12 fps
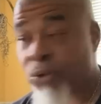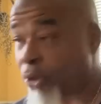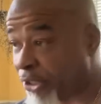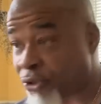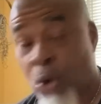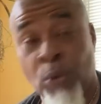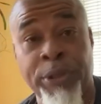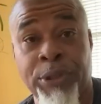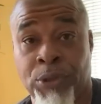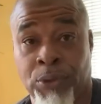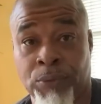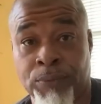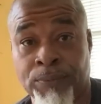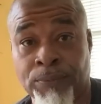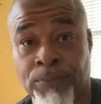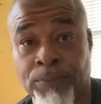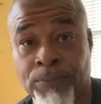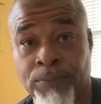It's only you.
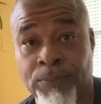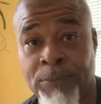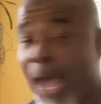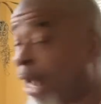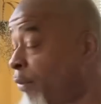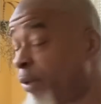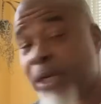I don't